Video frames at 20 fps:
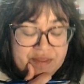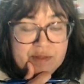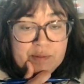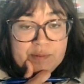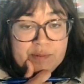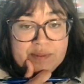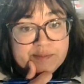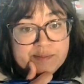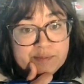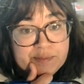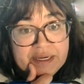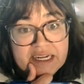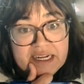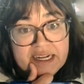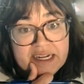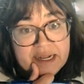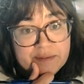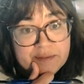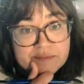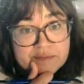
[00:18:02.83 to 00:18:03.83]
then when spring
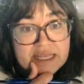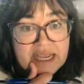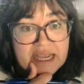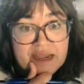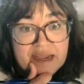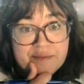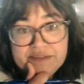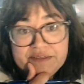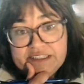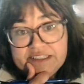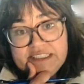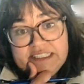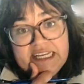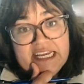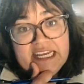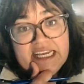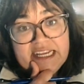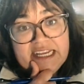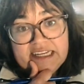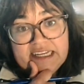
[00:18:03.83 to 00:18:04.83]
comes up, just
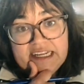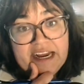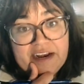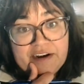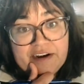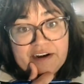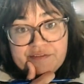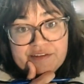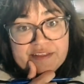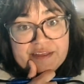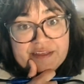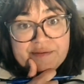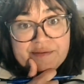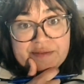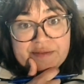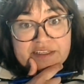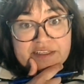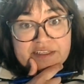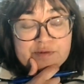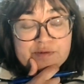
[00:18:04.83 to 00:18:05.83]
take care for
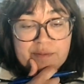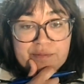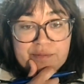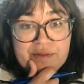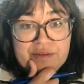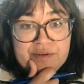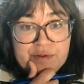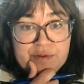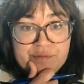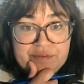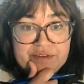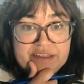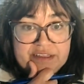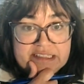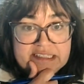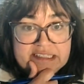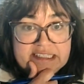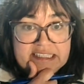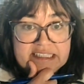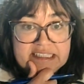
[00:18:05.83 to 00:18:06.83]
them as normal, and hopefully
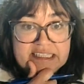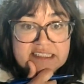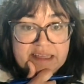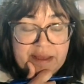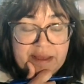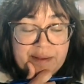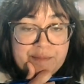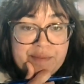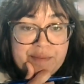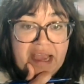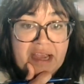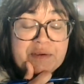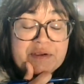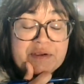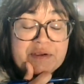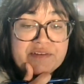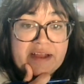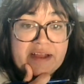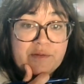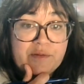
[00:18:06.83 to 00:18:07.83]
the seedlings come back.
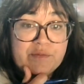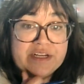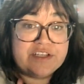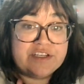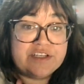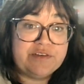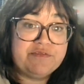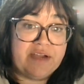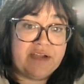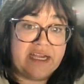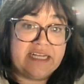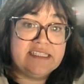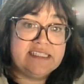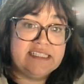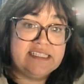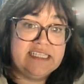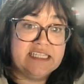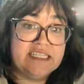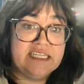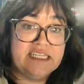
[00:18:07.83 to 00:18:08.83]
We do find
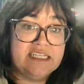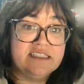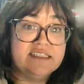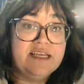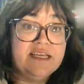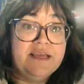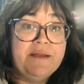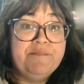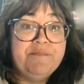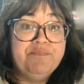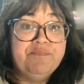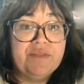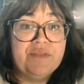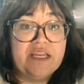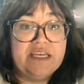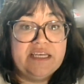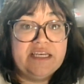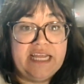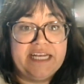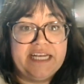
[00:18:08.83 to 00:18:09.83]

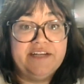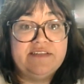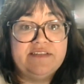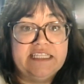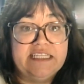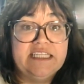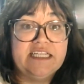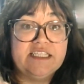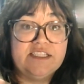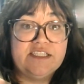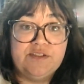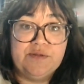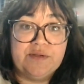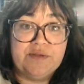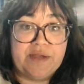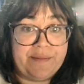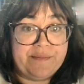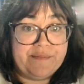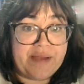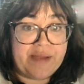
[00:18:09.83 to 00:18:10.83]
native seedlings do
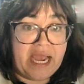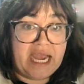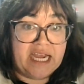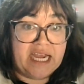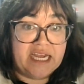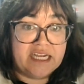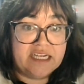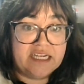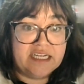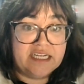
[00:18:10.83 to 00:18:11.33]
come back